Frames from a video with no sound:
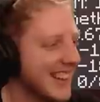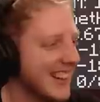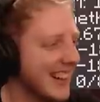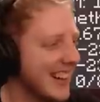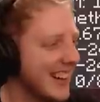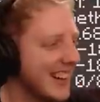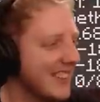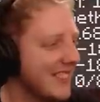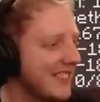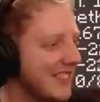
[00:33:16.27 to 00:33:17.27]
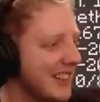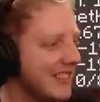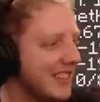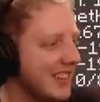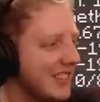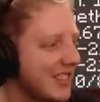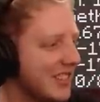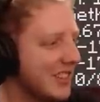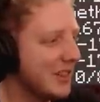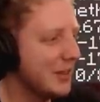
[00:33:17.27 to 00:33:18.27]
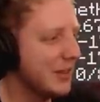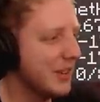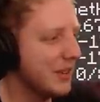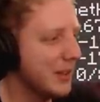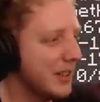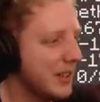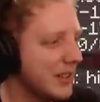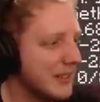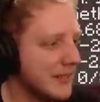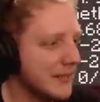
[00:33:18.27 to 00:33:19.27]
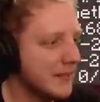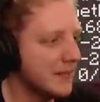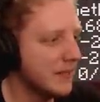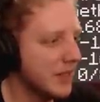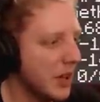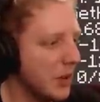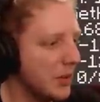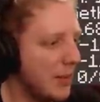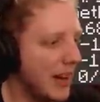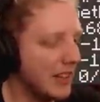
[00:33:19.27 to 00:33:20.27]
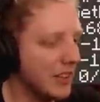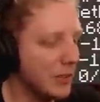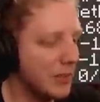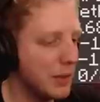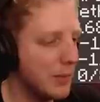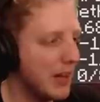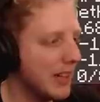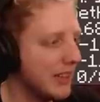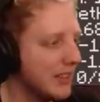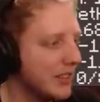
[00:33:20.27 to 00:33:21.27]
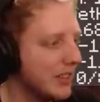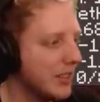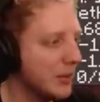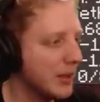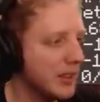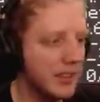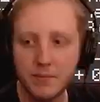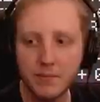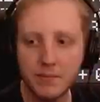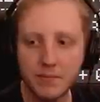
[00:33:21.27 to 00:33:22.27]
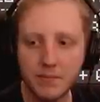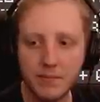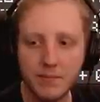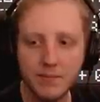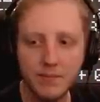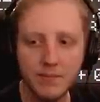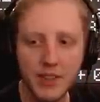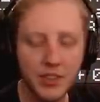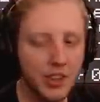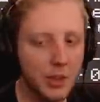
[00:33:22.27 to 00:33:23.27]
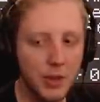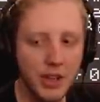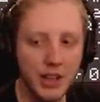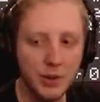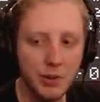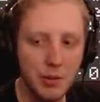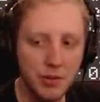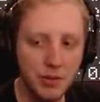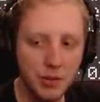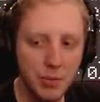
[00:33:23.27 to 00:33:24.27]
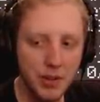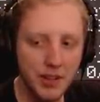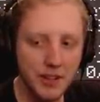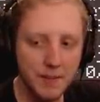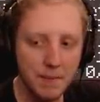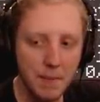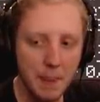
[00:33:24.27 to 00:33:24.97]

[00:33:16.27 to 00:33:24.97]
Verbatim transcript: Okay, uh, 552 this way. No, it's behind us. We have to go behind this way. It's not going to work. I know creepers don't spawn here.